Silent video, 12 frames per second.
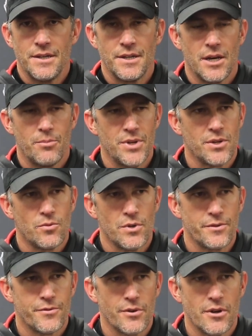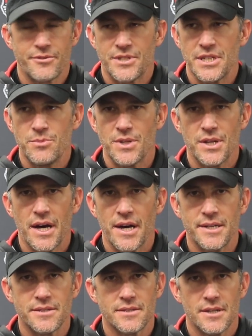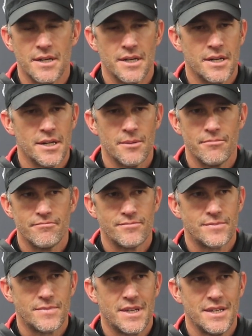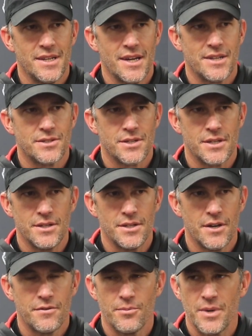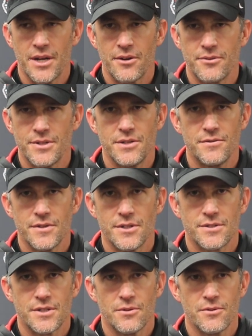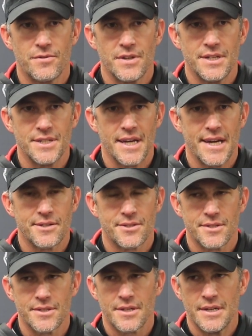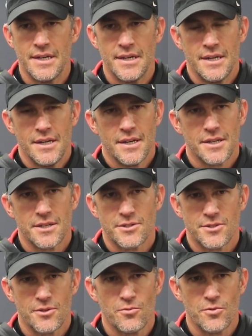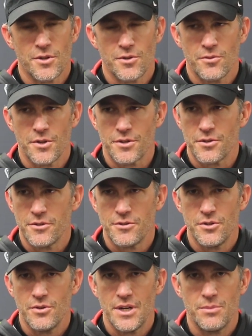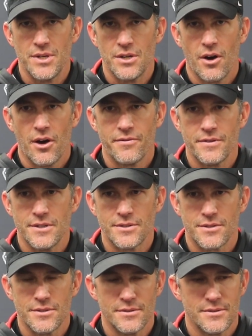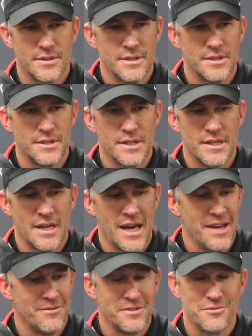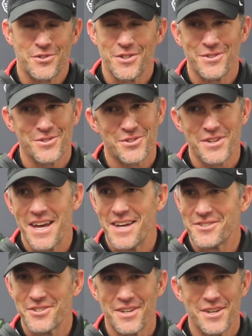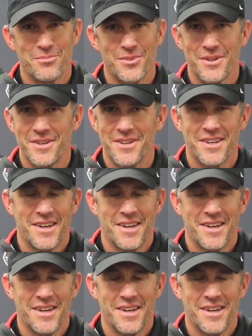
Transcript: Yeah, big win for our team tonight. Cannot say enough about our defense. They were fantastic against a really, really good UAB offense. And I haven't even seen the stats yet, but